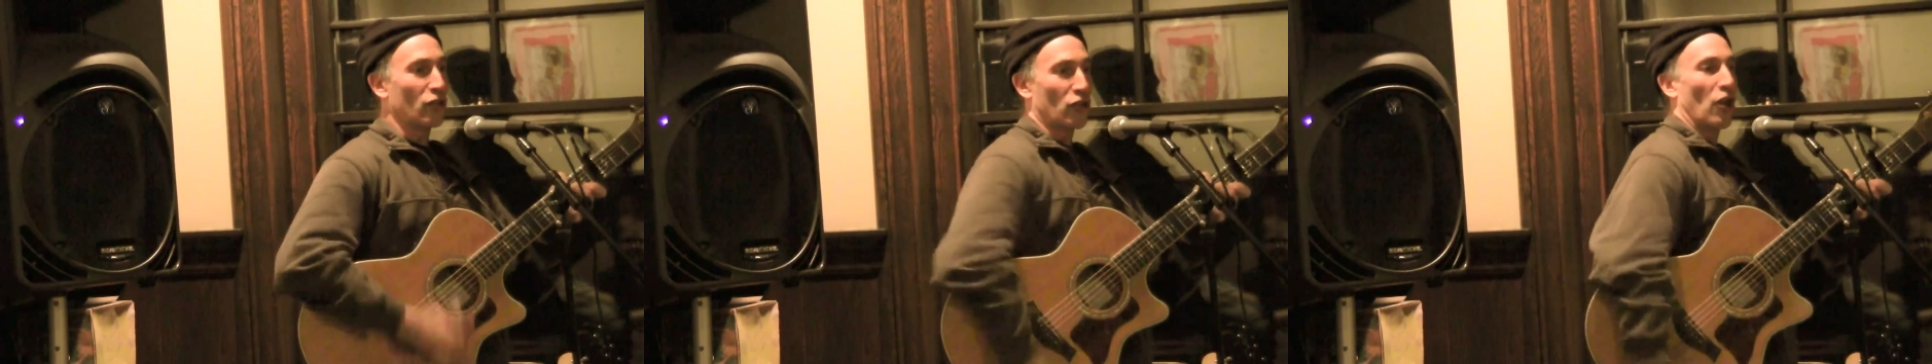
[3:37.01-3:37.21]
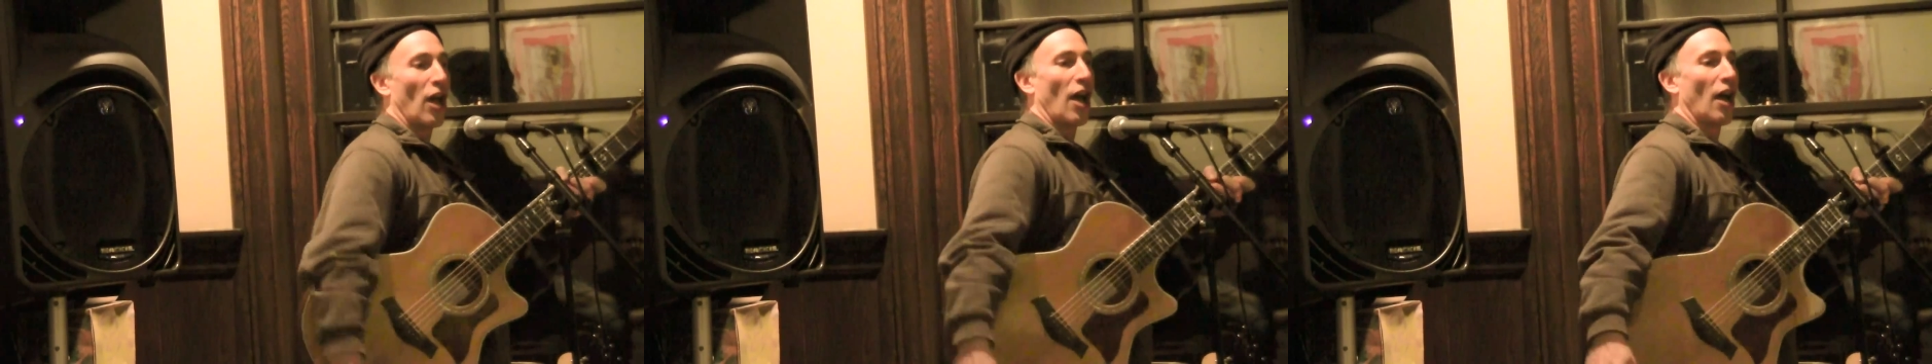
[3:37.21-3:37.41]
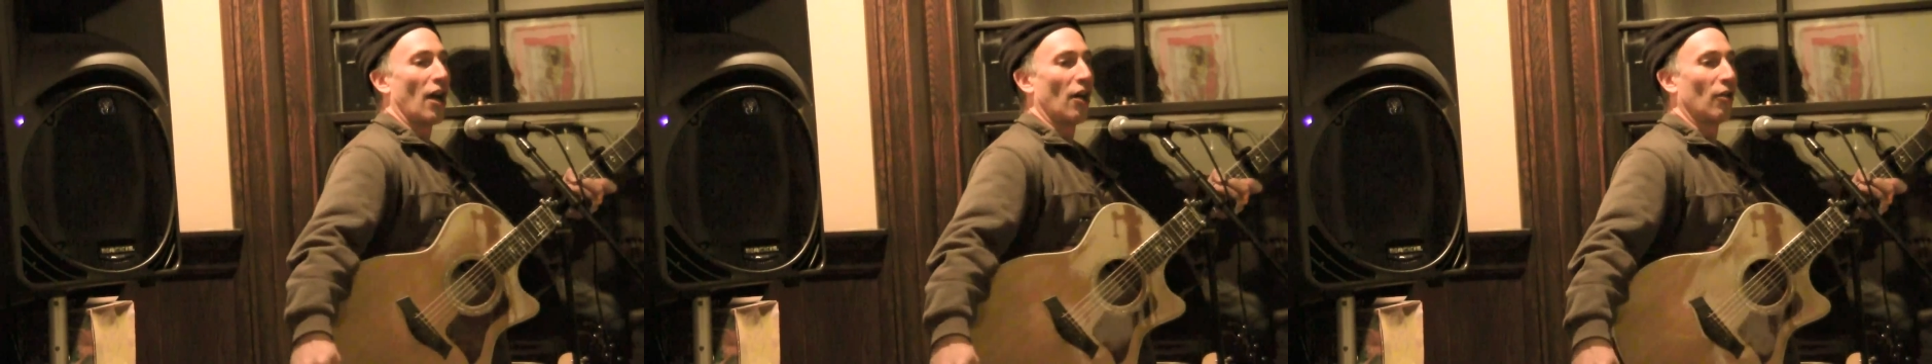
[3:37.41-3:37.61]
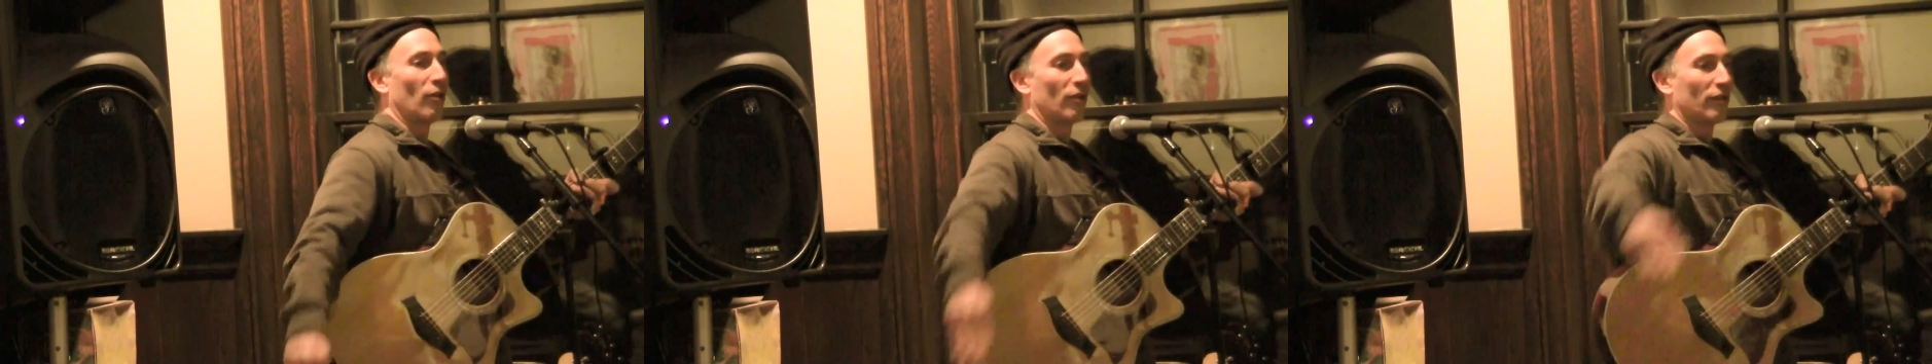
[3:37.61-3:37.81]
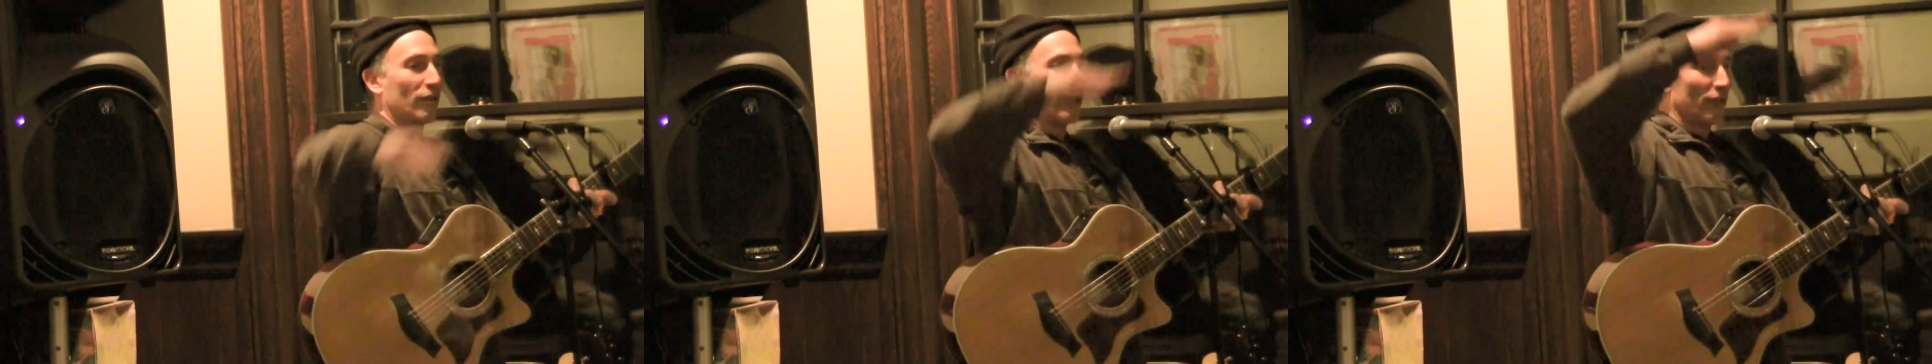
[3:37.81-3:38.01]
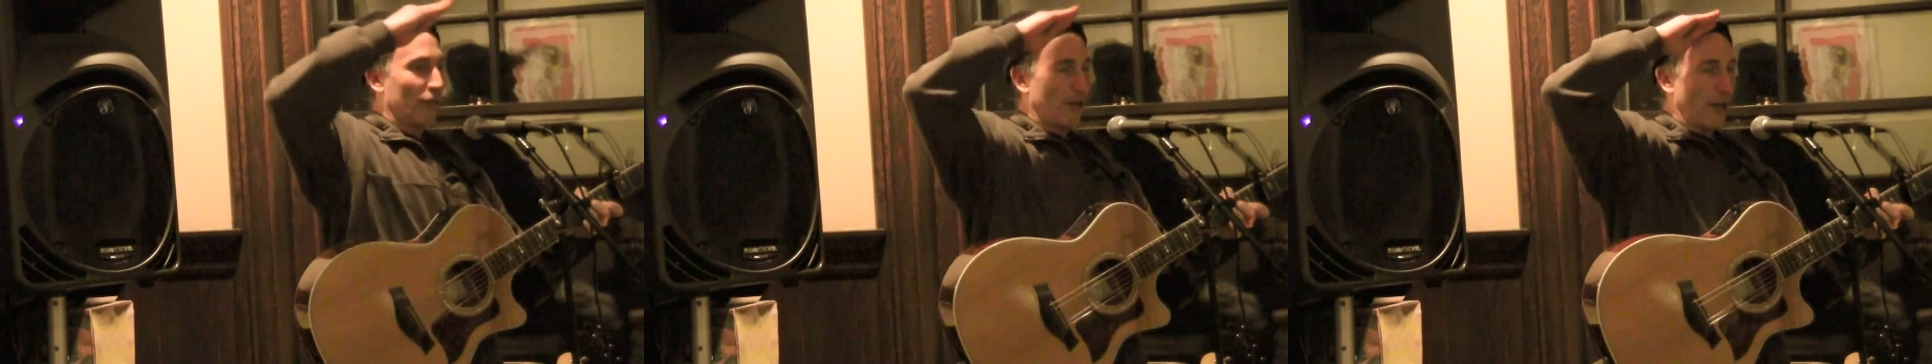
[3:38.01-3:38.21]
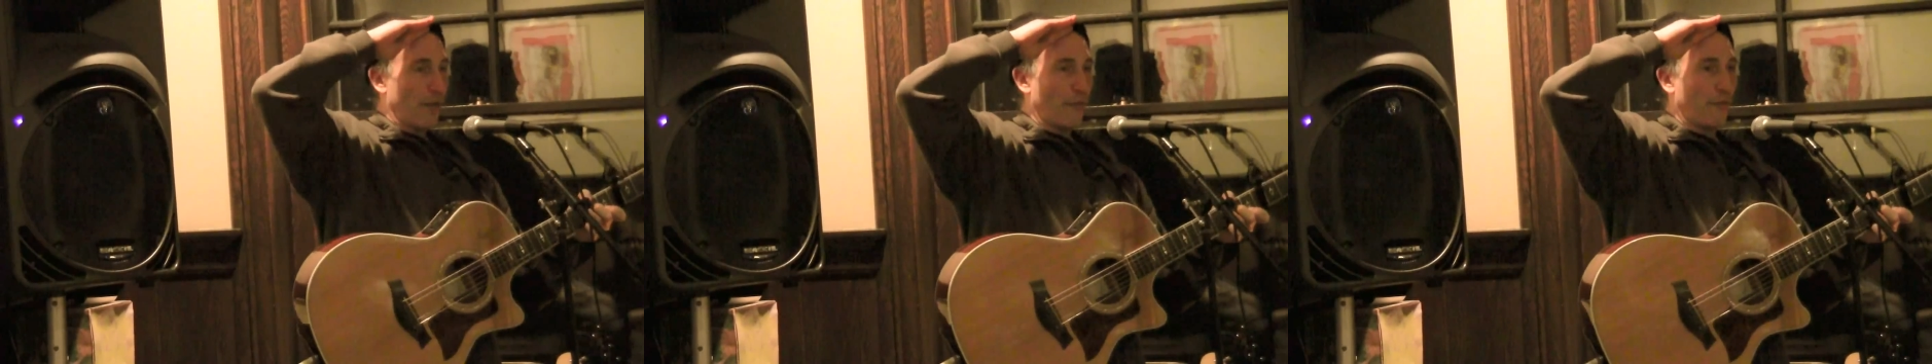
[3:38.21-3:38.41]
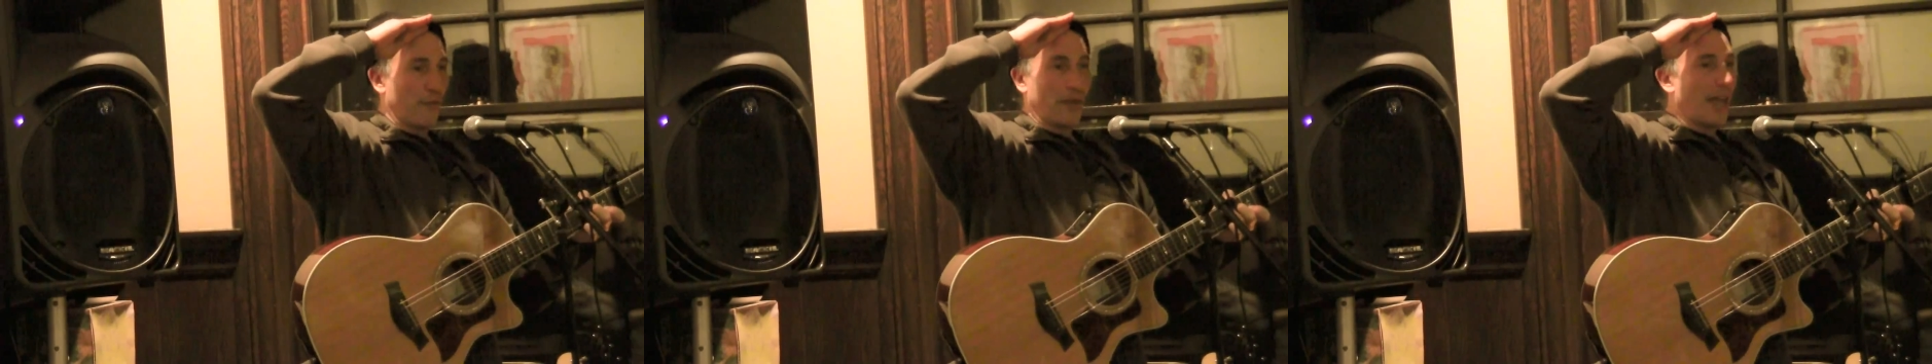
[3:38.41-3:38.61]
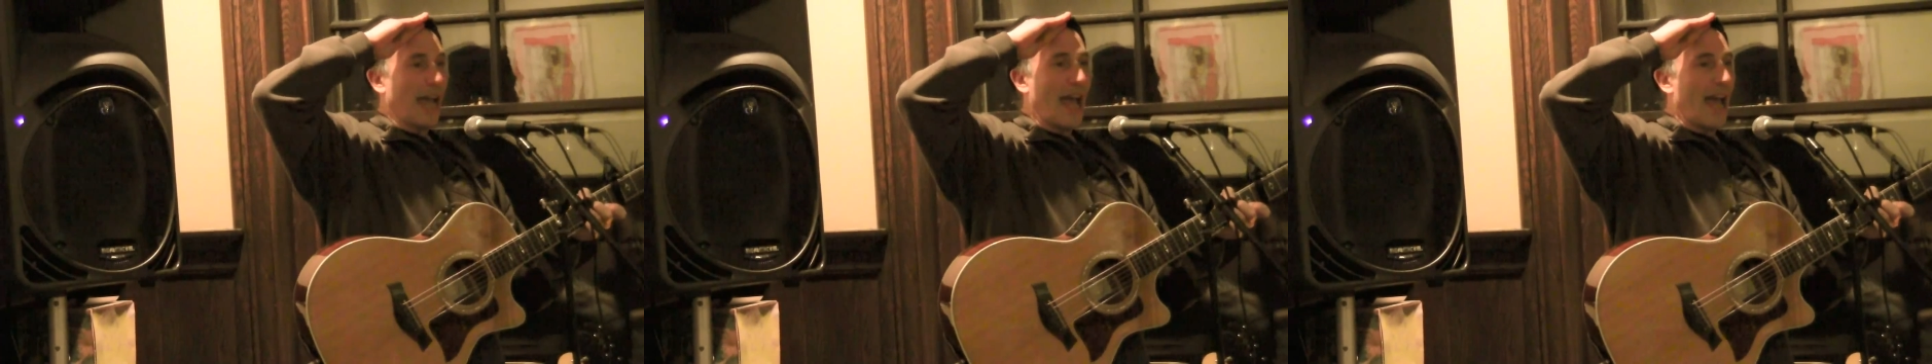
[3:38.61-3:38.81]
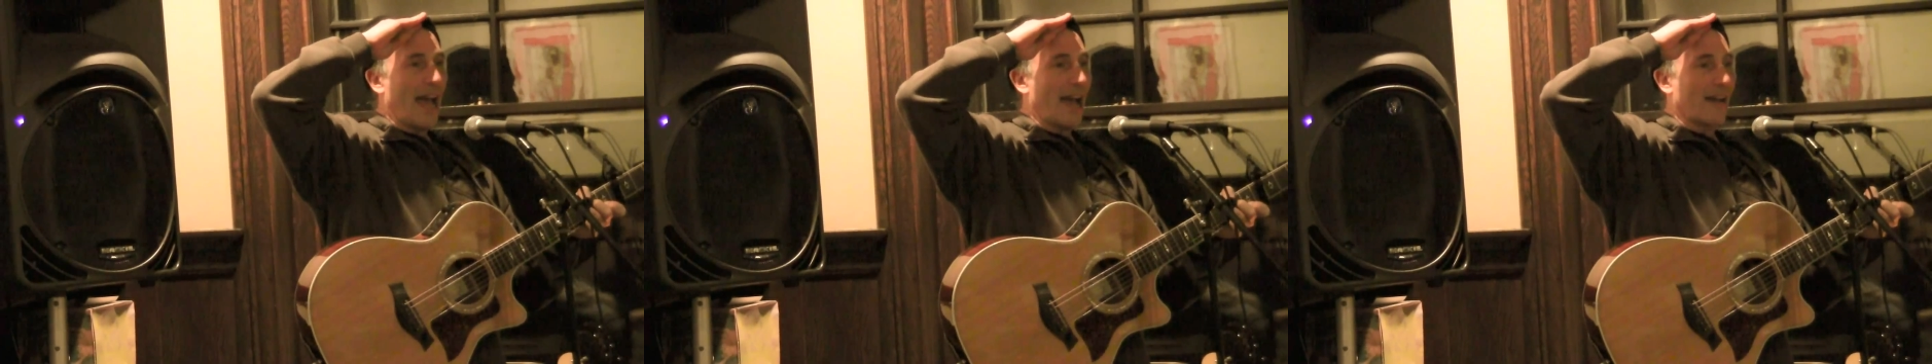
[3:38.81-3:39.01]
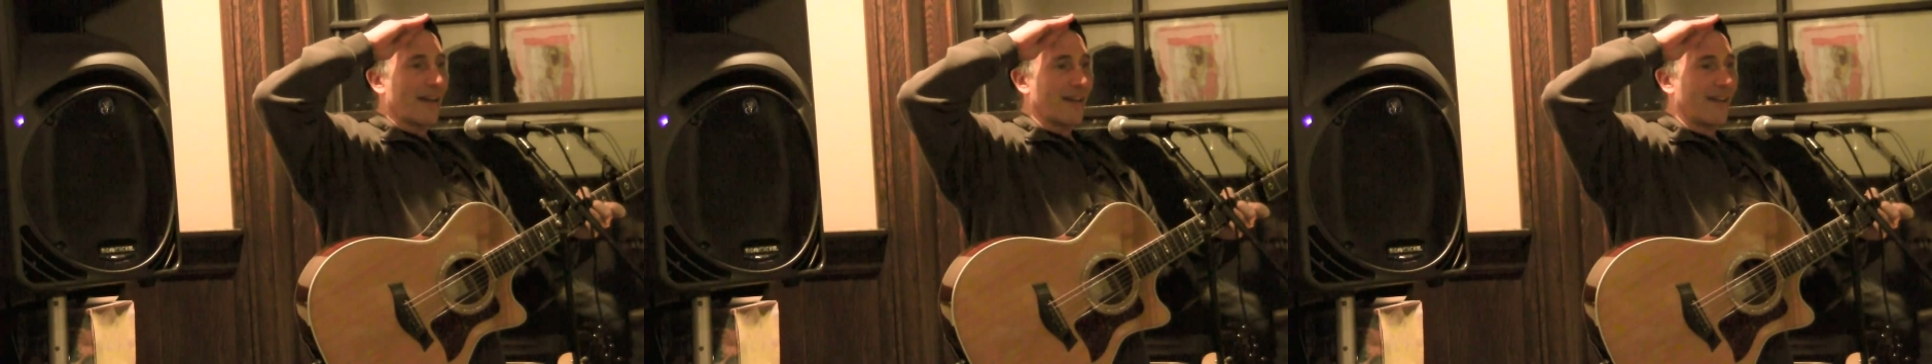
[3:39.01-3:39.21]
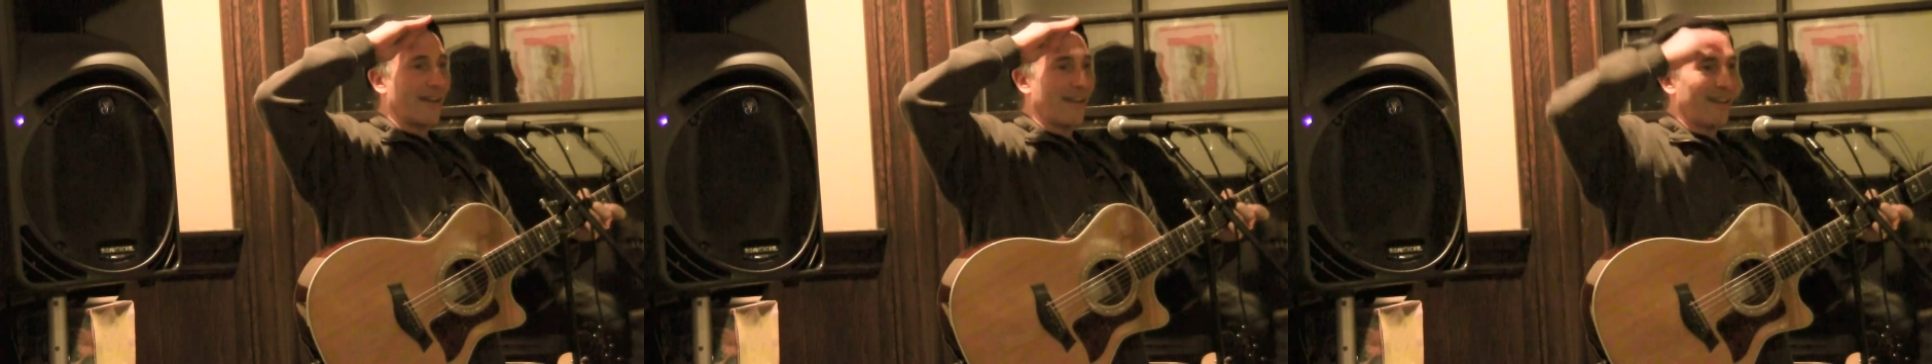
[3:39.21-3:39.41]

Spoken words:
now a flag